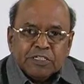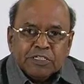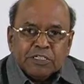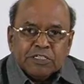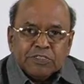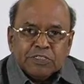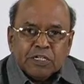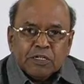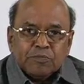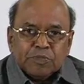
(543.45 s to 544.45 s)
It is
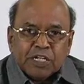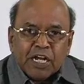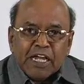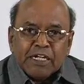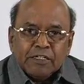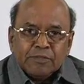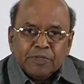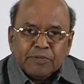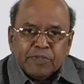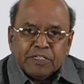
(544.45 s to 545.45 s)
a triangular
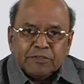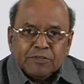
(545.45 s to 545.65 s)
pyramid.